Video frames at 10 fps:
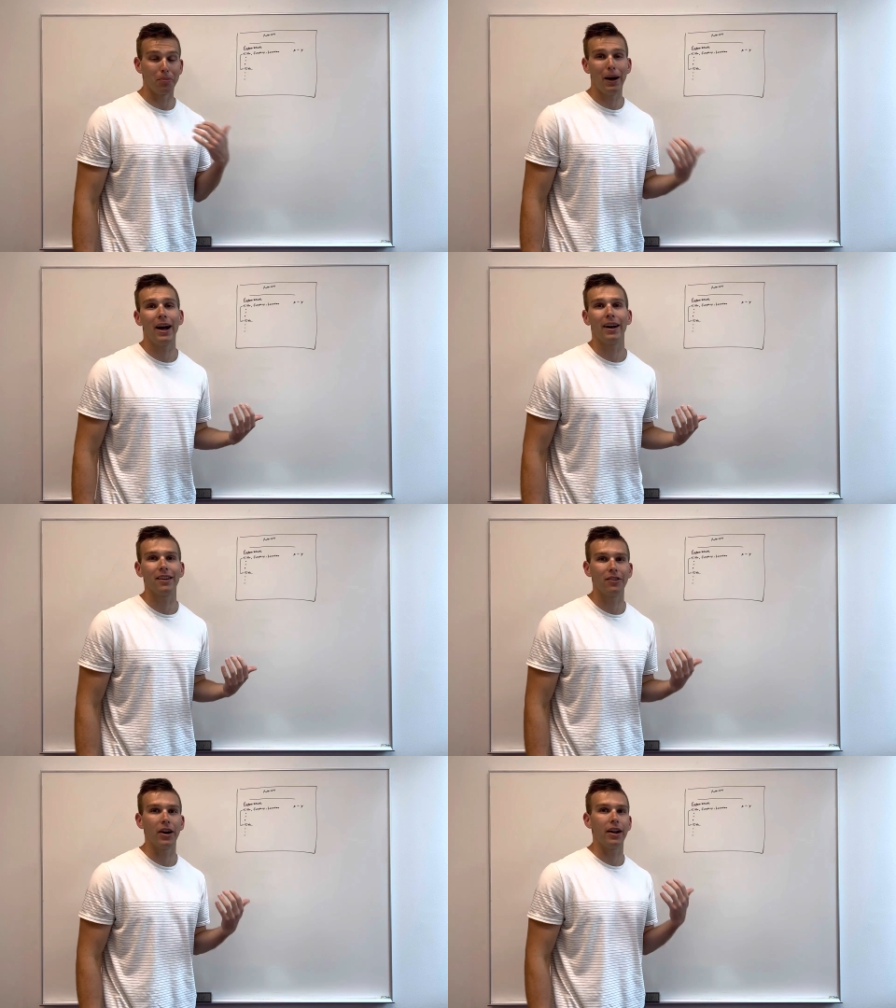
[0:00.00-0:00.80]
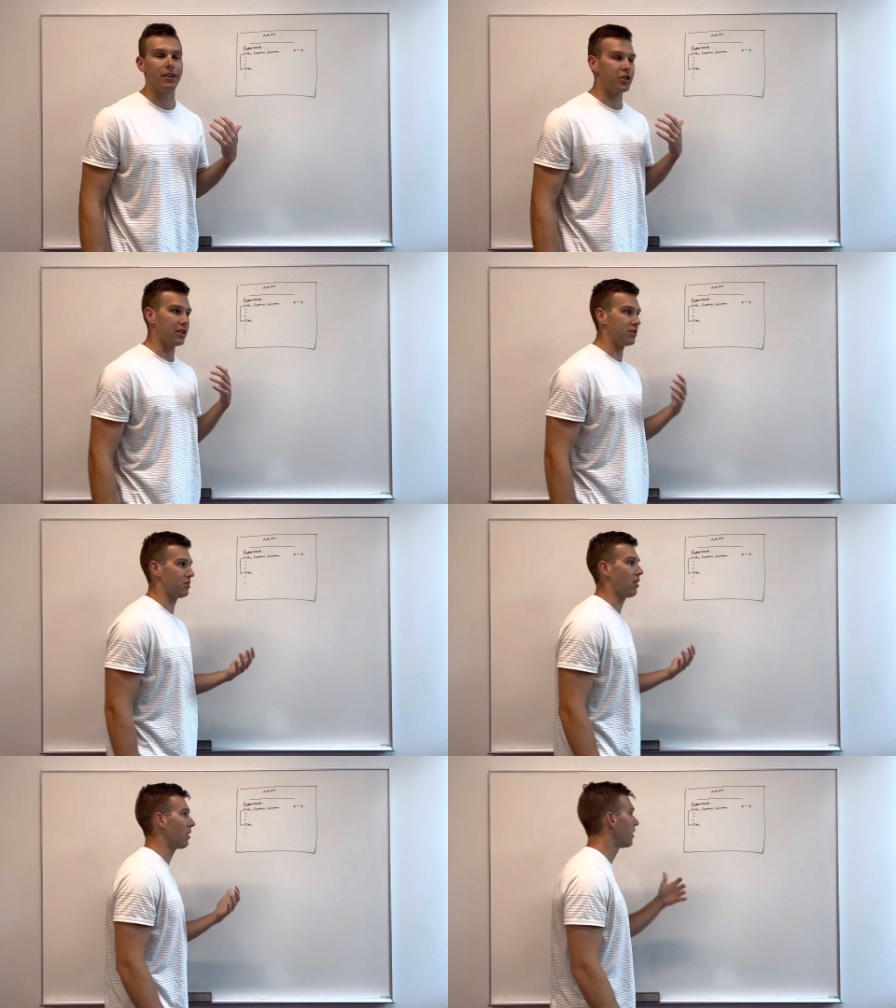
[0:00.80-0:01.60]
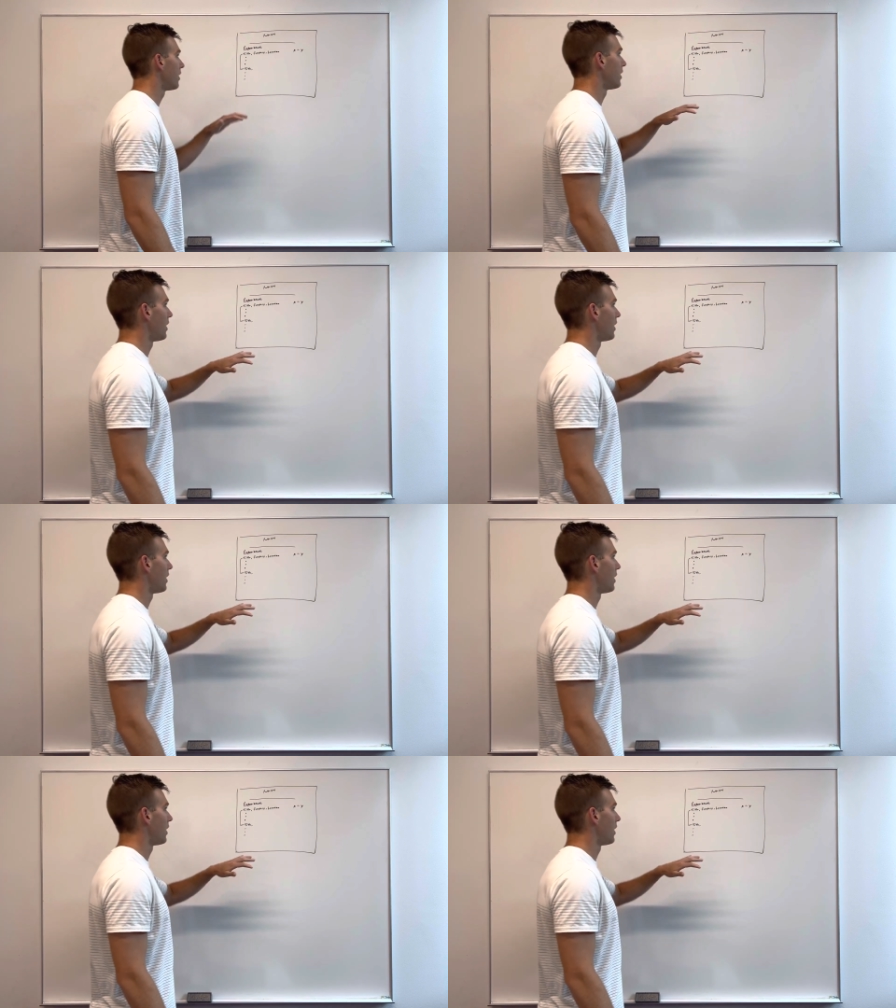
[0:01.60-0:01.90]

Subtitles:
bad, right? And chances are,